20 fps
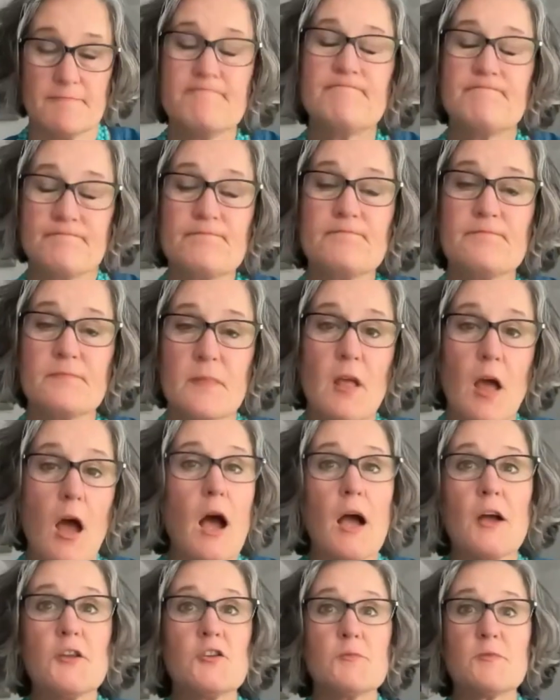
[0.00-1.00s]
Mm-hmm.
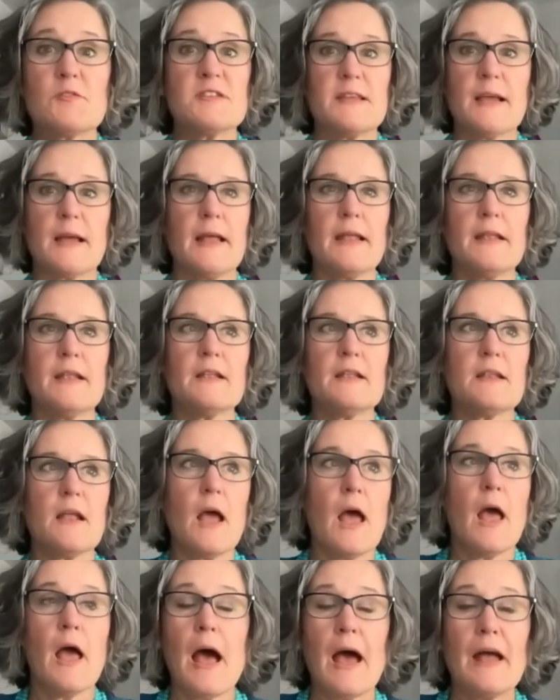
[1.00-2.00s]
a hundred percent. And it,
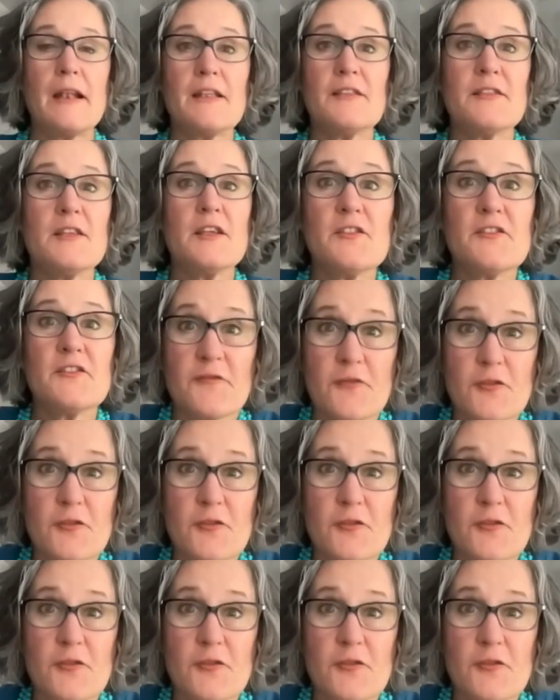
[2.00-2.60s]
and I think the